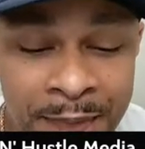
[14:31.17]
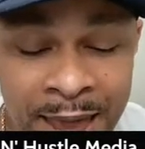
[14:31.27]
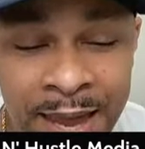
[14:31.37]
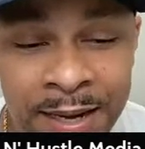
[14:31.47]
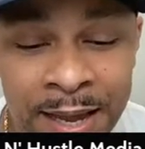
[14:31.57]

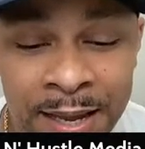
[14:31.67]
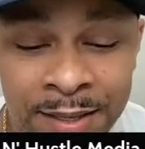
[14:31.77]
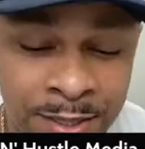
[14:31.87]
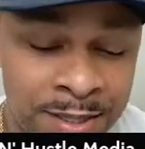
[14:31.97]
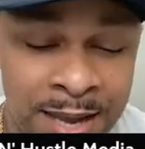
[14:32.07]
and
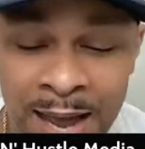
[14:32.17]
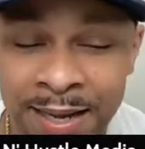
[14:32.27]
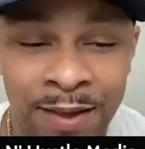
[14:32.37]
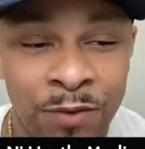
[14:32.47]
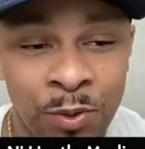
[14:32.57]
just to kind
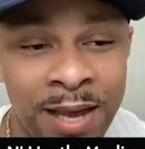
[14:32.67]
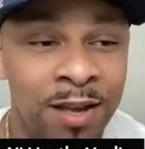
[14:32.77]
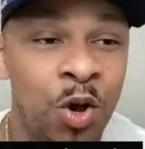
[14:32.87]
of give you like a